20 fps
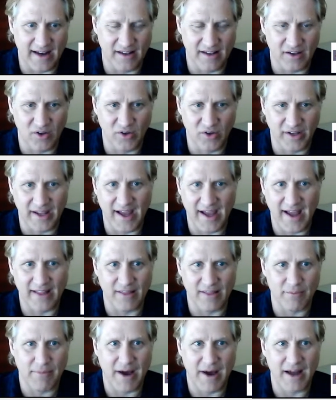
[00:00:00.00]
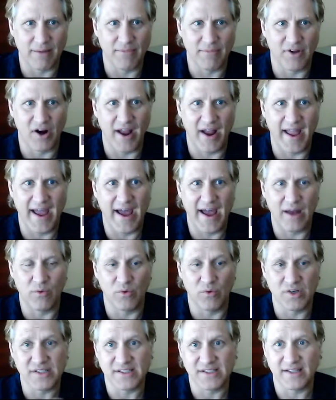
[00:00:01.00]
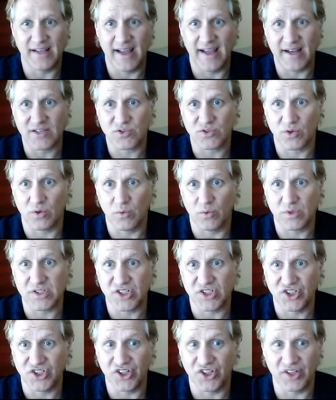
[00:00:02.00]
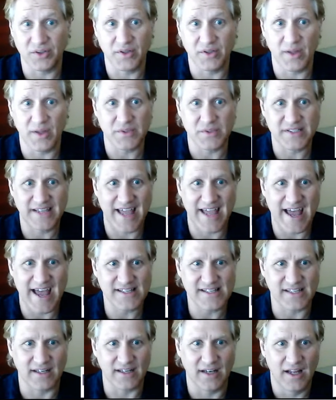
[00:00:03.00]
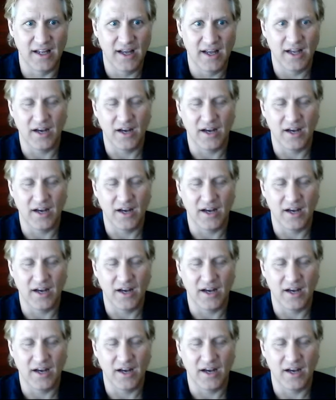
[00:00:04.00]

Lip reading: And the only guy on the bottom there I had was good, that was Gaskin.